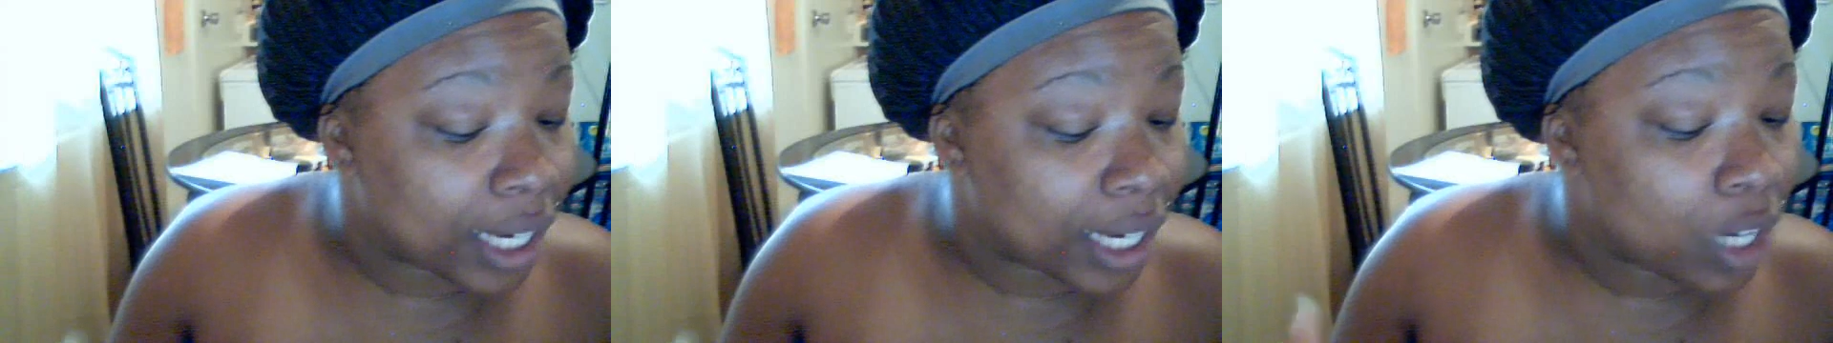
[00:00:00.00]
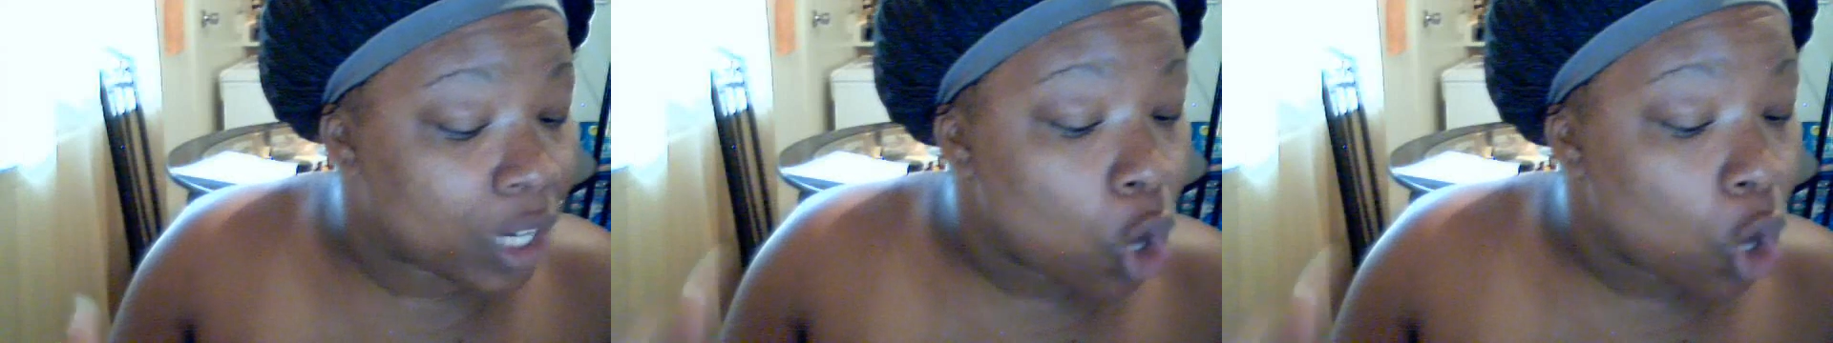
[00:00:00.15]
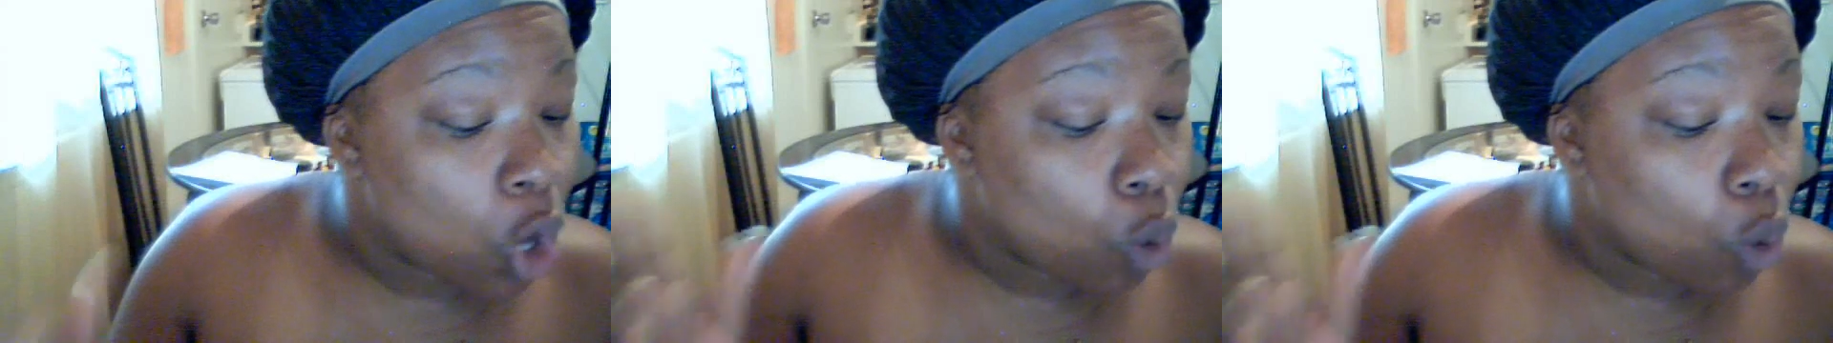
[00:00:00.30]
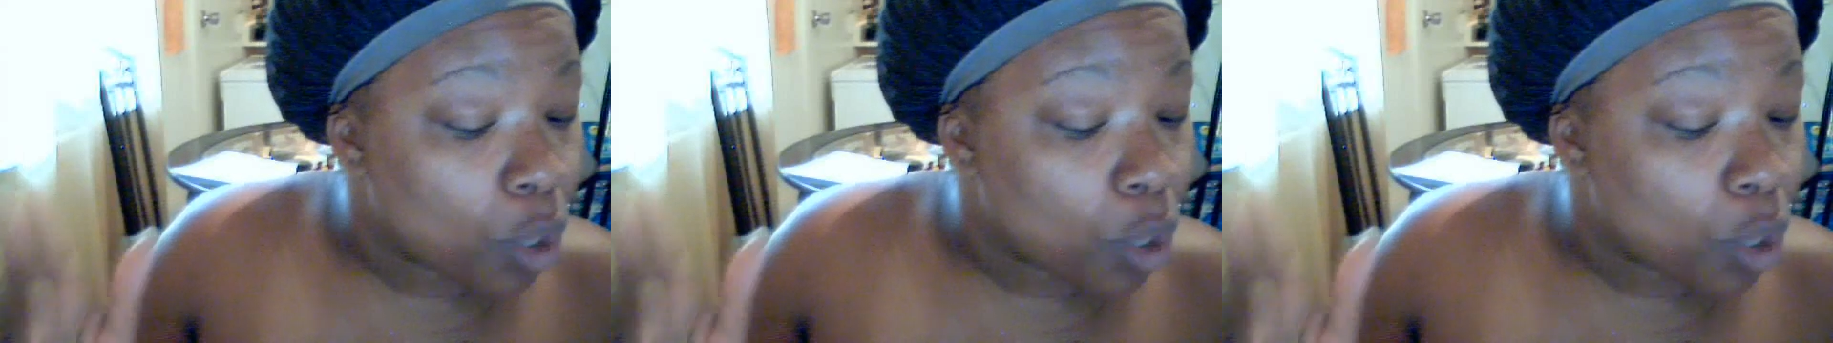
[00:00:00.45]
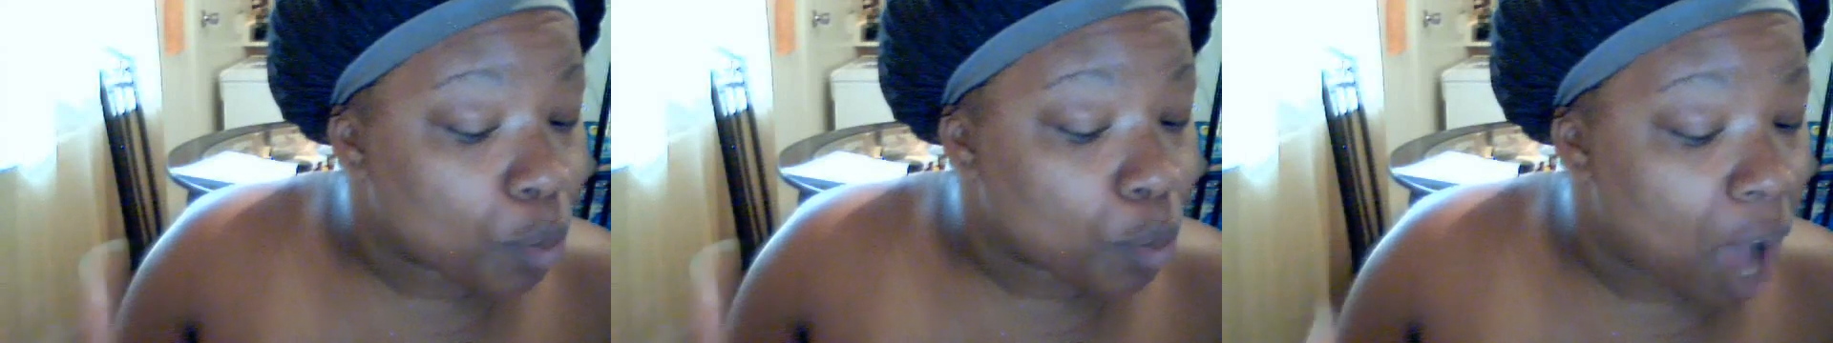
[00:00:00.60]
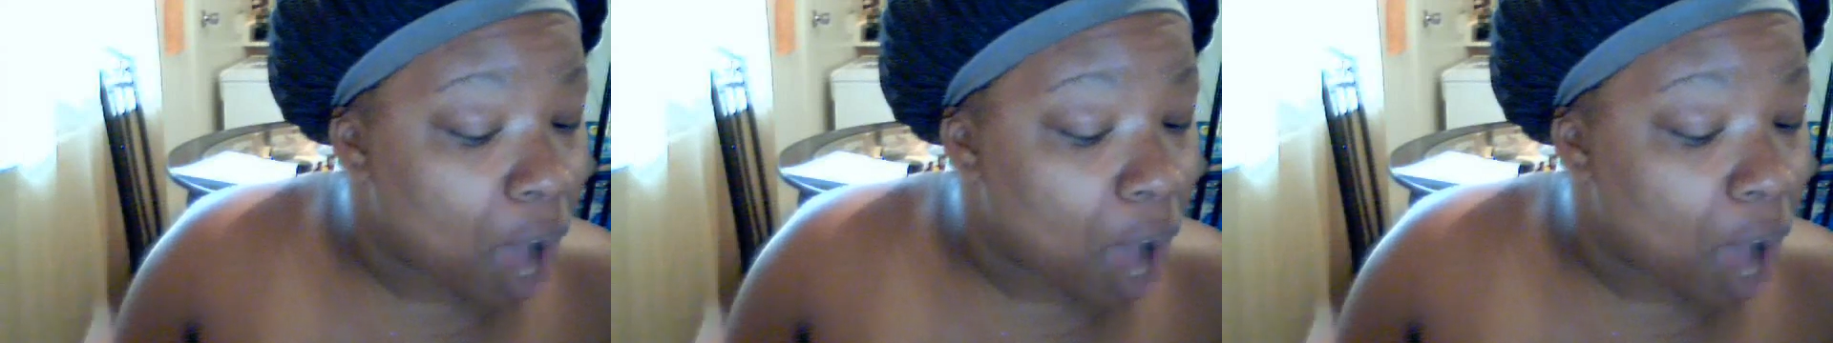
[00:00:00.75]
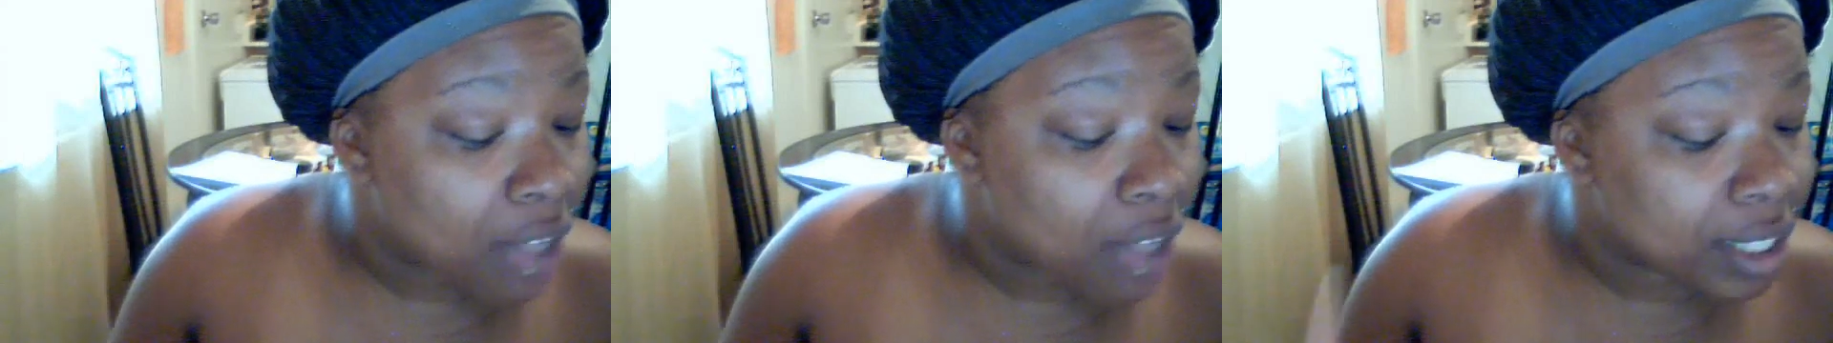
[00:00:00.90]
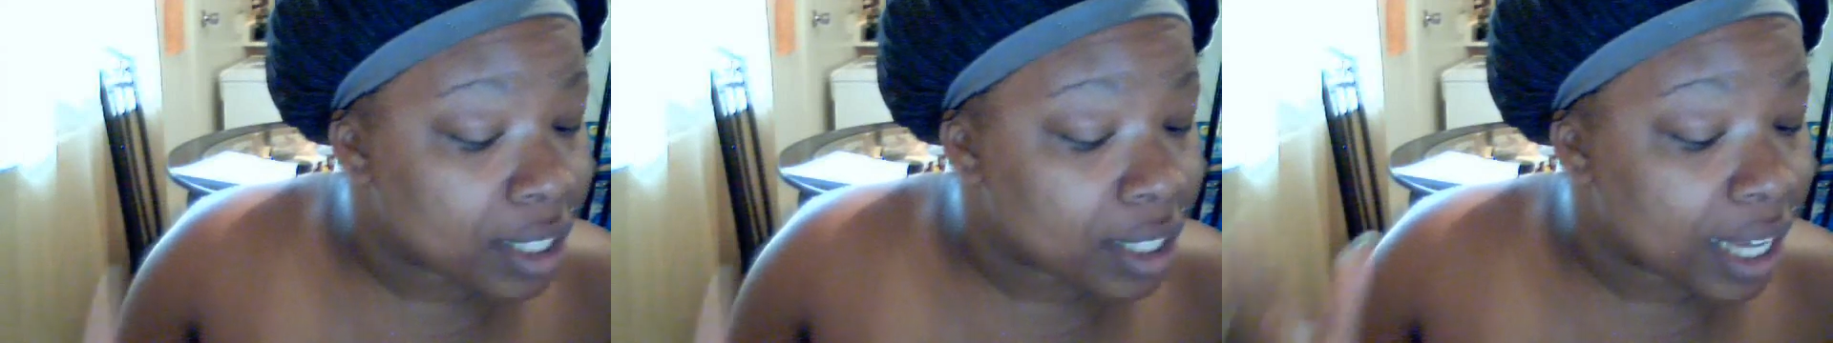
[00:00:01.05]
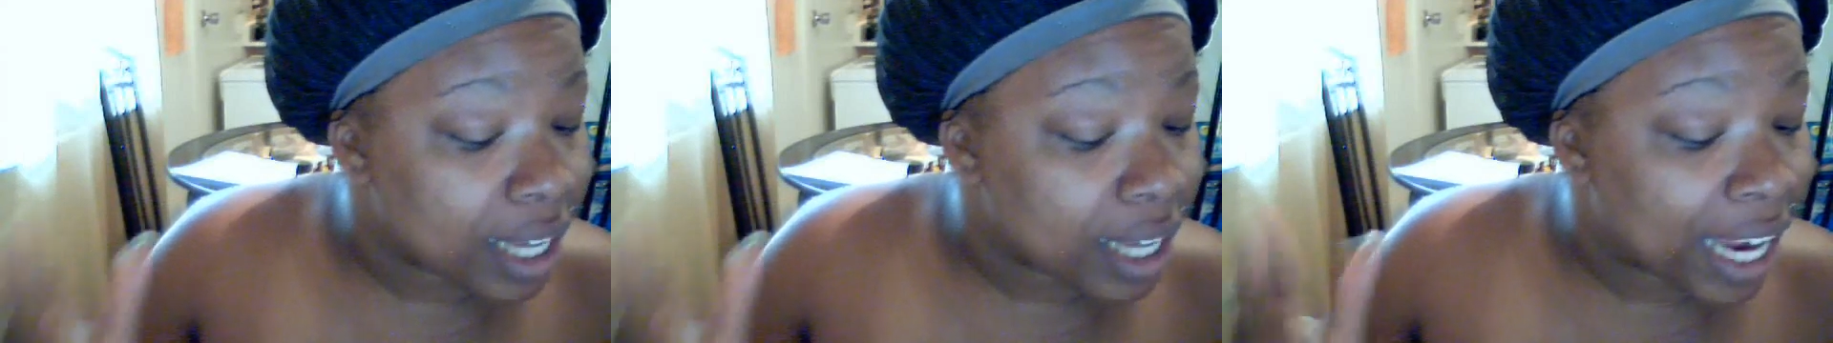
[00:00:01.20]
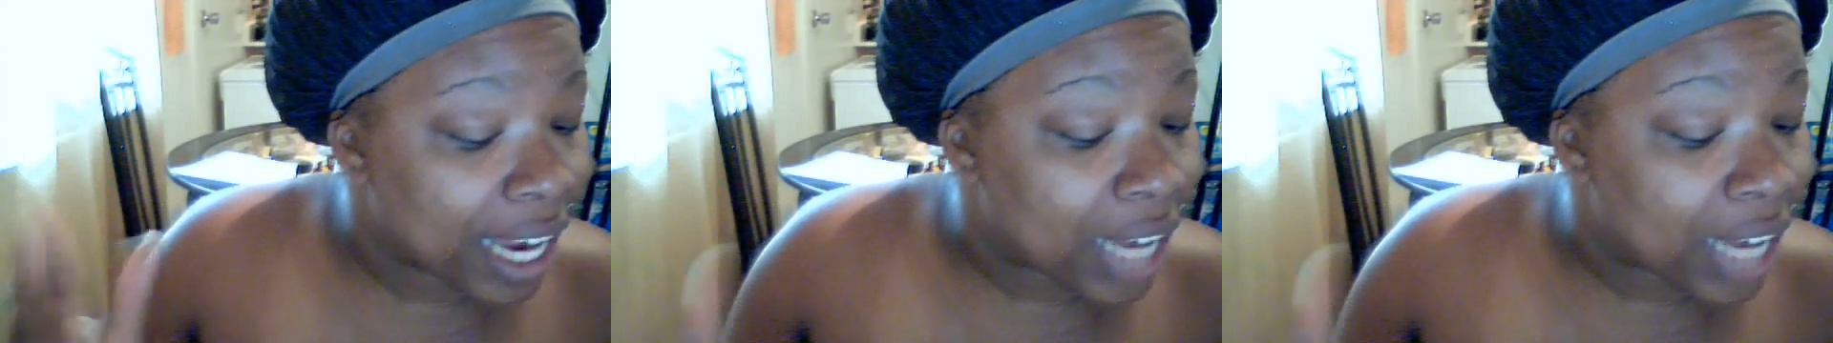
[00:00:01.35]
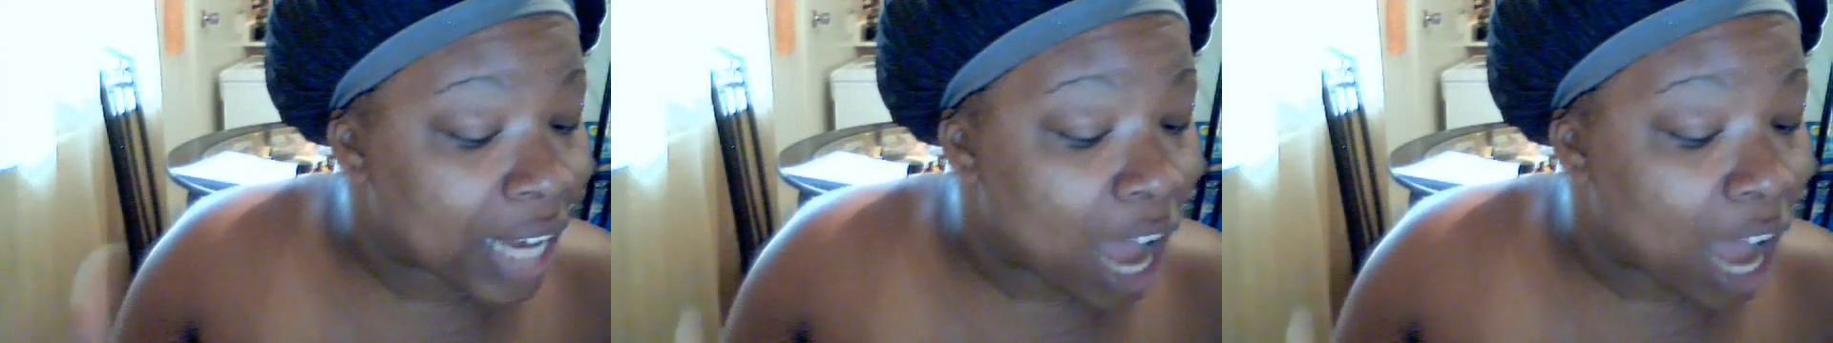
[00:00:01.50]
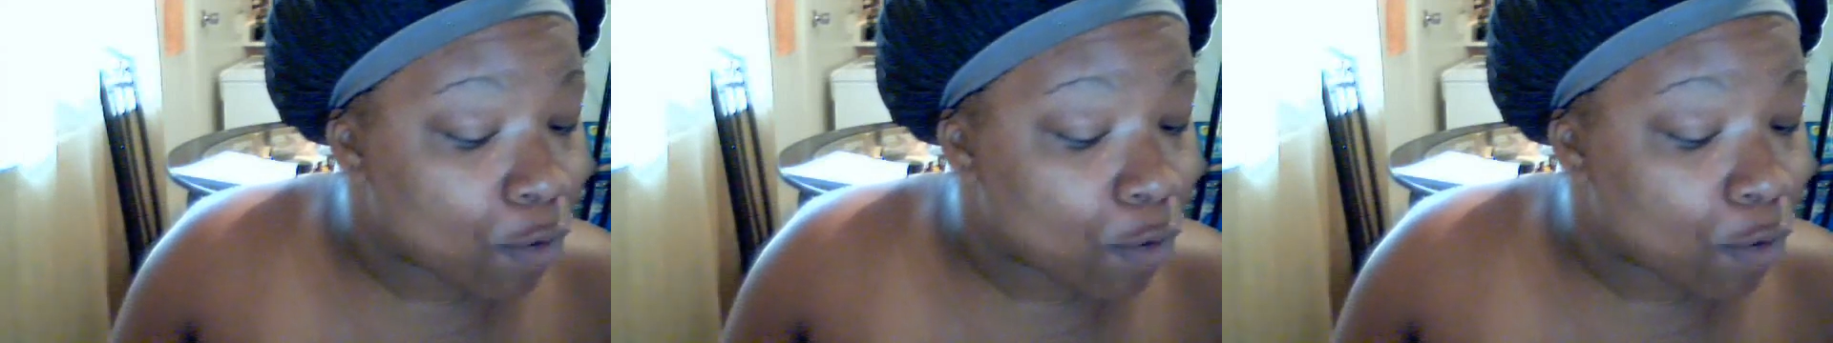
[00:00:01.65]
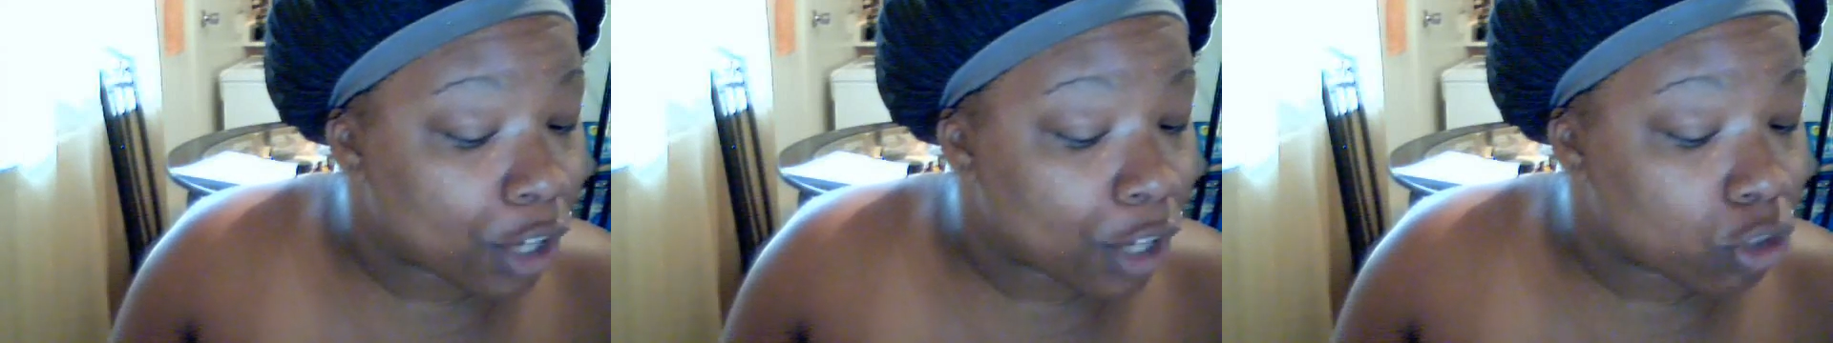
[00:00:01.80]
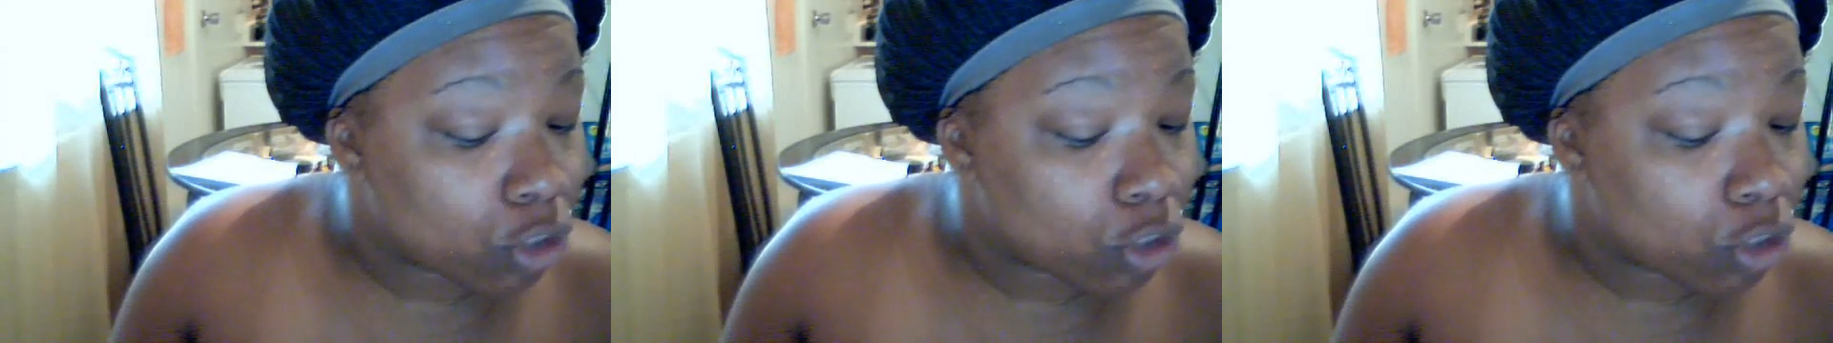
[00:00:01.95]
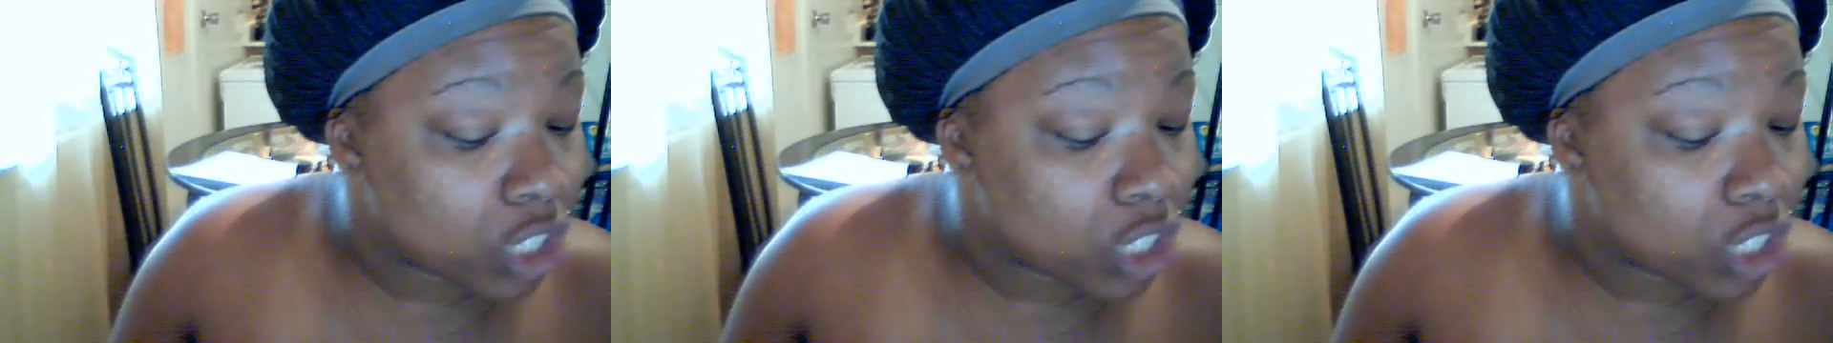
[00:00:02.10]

with pasta and Alfredo cheese